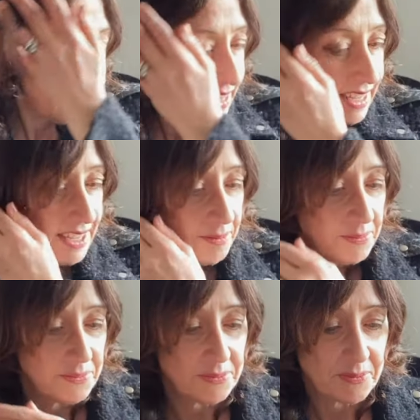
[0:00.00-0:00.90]

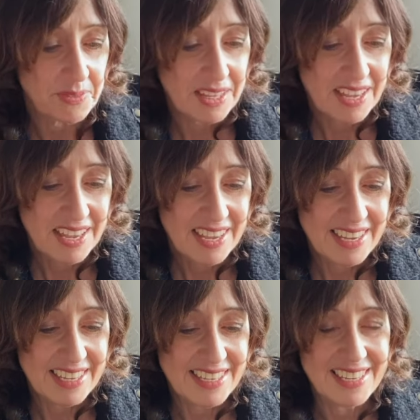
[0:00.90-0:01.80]

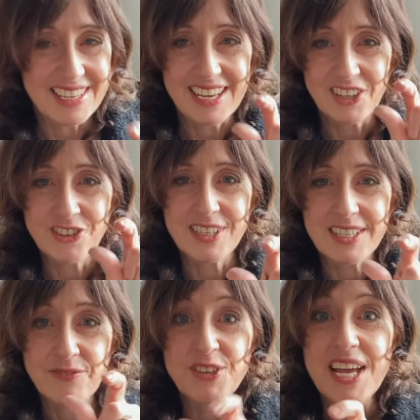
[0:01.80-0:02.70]

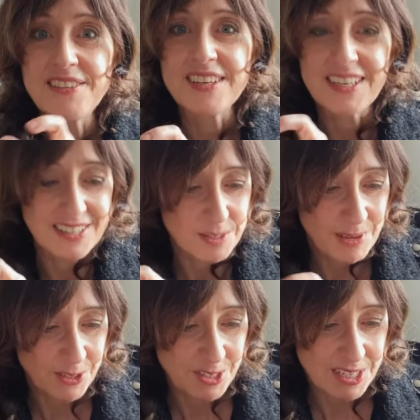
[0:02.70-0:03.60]
actually phonetically
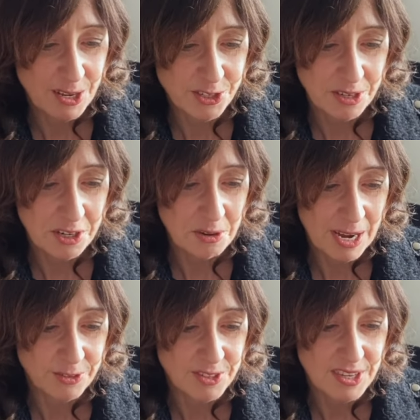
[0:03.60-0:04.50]
spells it out so I know
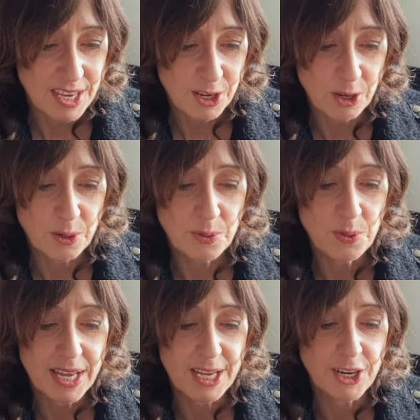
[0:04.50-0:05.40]
how to say it.
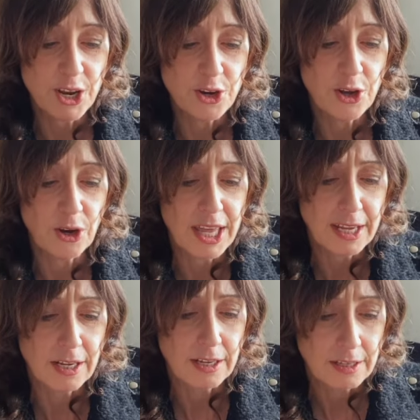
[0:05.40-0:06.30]
Cluan
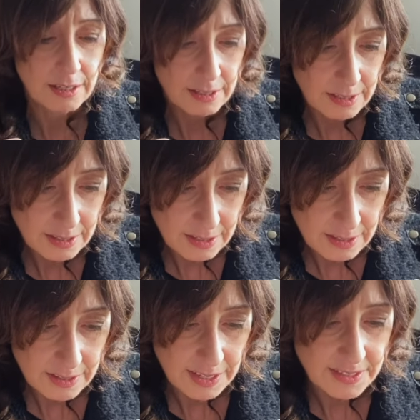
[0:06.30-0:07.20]
Nollig.
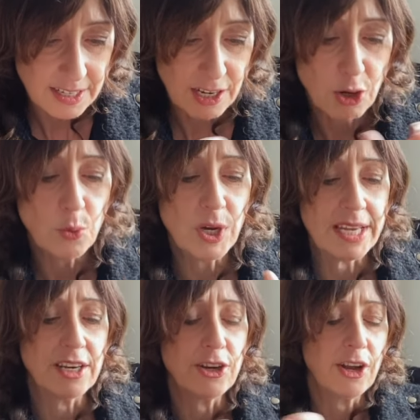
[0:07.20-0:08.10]
That's it.
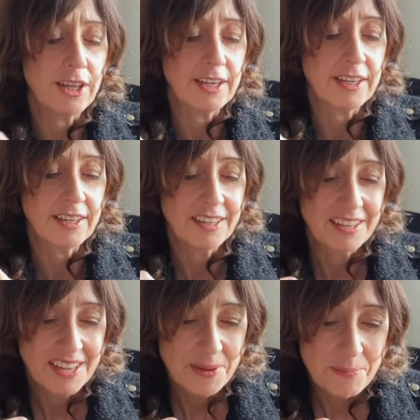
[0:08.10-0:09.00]
Cluan Nollig,
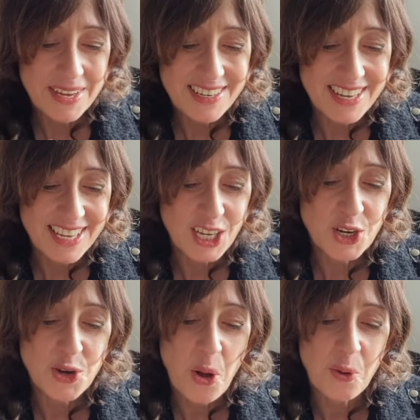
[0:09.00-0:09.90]
meaning
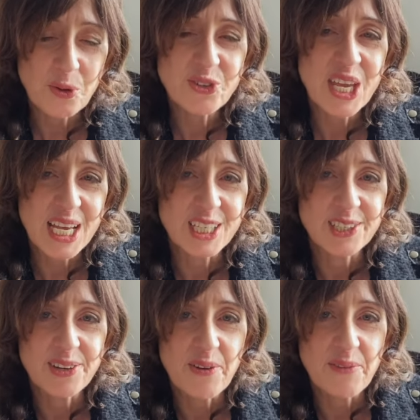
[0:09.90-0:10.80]
Noel's
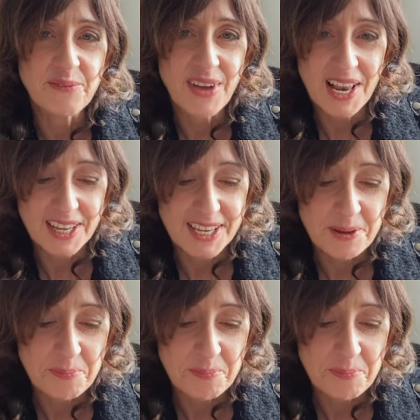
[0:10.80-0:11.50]
Hidden Valley.